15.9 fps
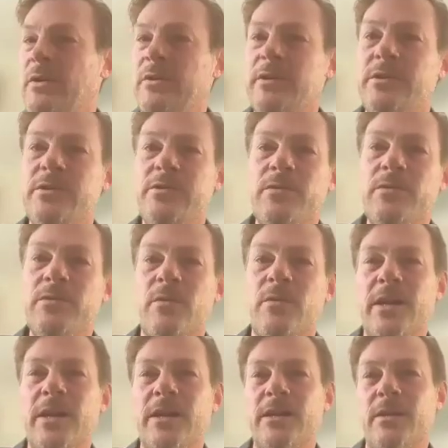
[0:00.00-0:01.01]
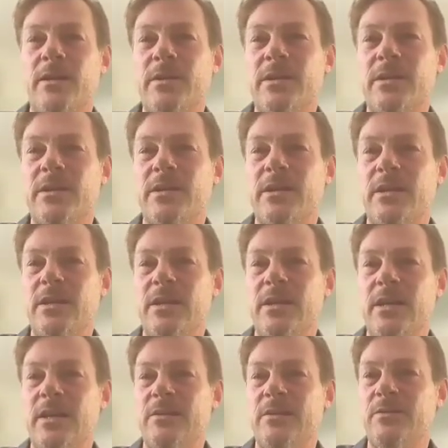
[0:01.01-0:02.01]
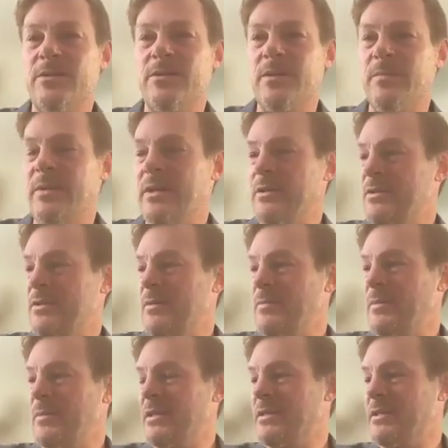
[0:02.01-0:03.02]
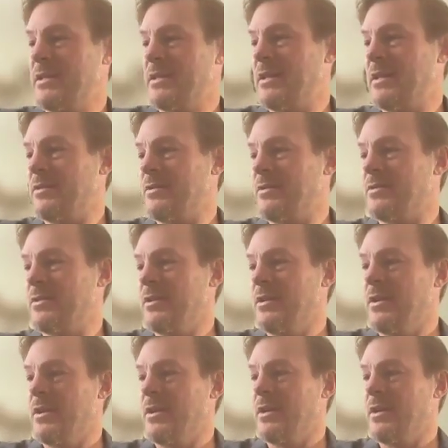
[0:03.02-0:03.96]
But no, he's doing all right. I mean, he handles it better some days than others.